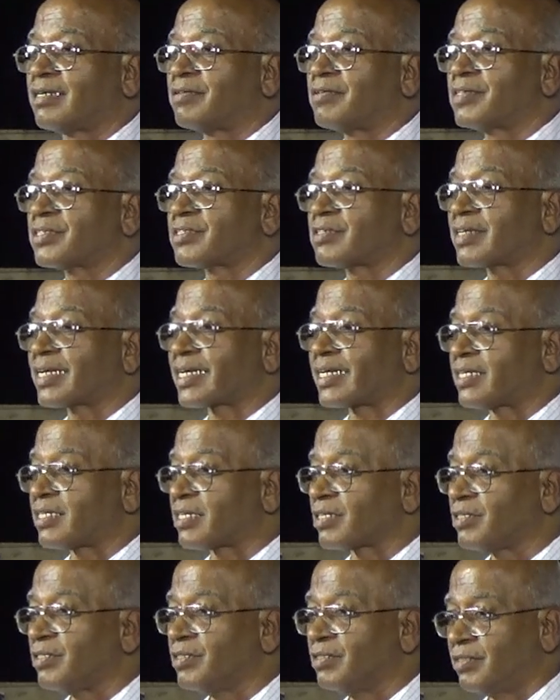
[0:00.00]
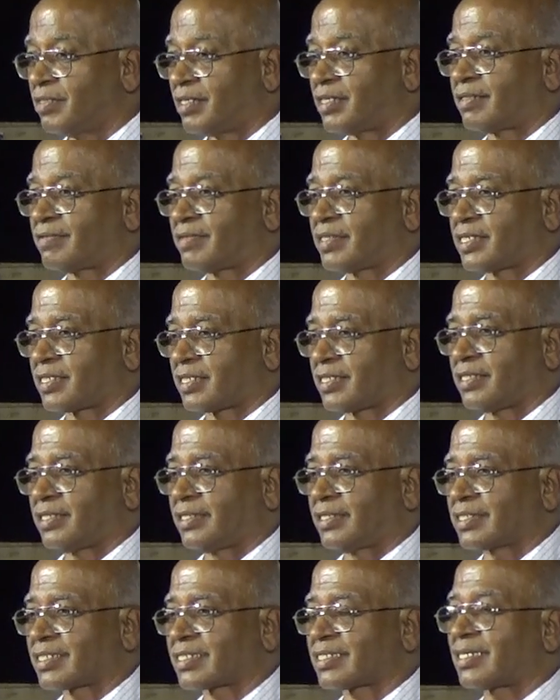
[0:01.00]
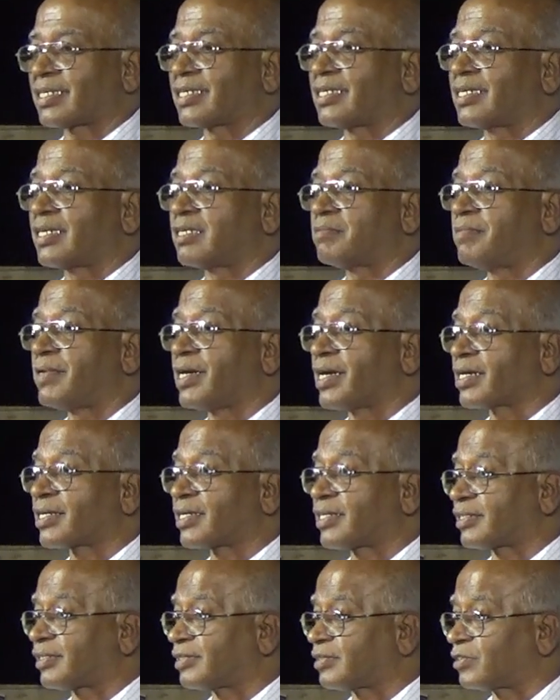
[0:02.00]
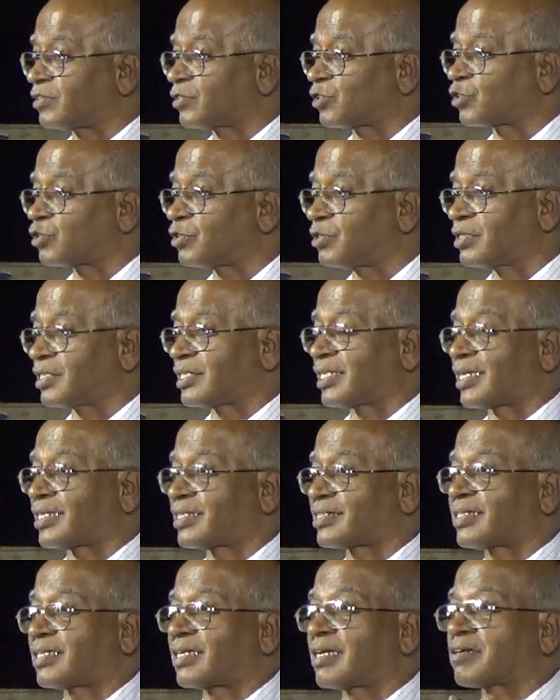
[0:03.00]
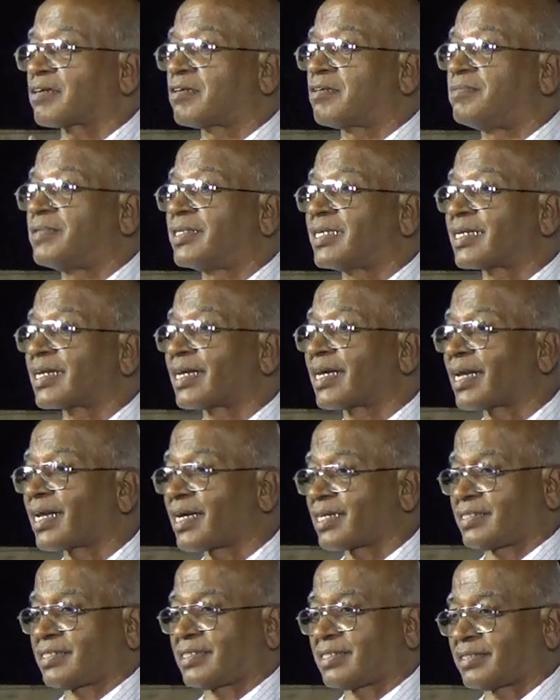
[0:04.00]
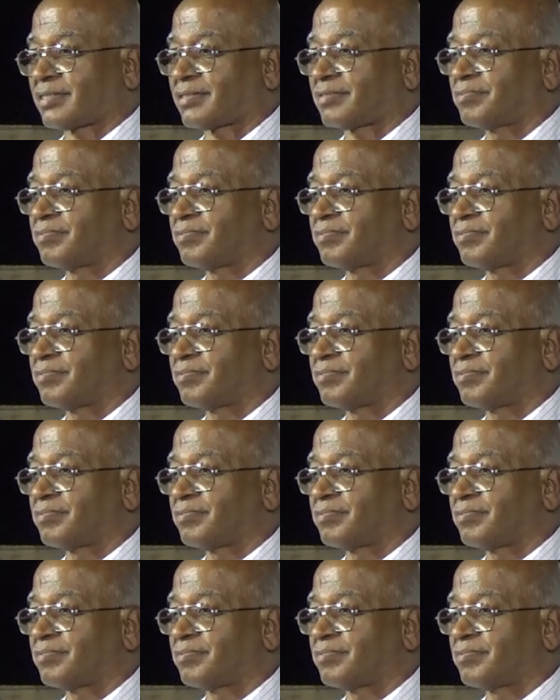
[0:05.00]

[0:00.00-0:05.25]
we should continue our struggle and make sure that central government realizes